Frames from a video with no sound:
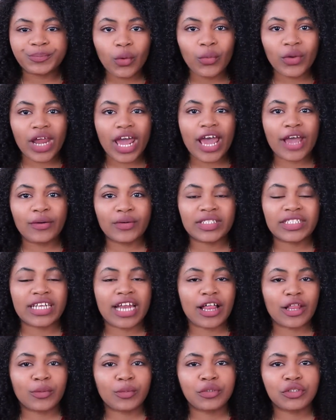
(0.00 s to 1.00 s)
When I was in
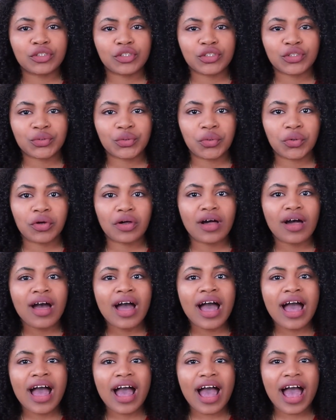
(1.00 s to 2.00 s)
elementary school,
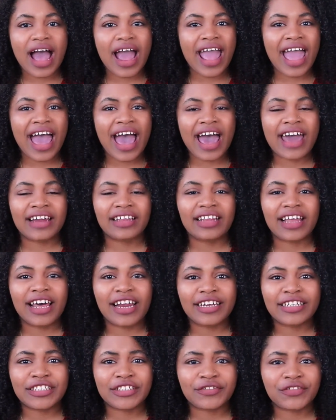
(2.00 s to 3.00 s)
I had a
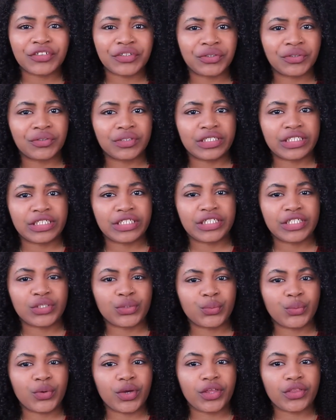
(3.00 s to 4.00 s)
lot of
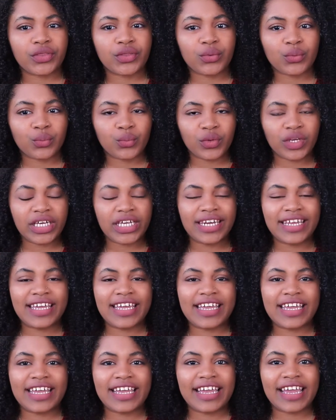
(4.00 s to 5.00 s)
difficulties with
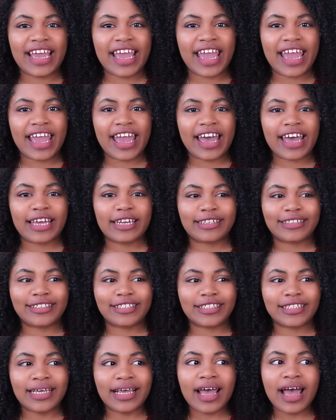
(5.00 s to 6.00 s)
reading, and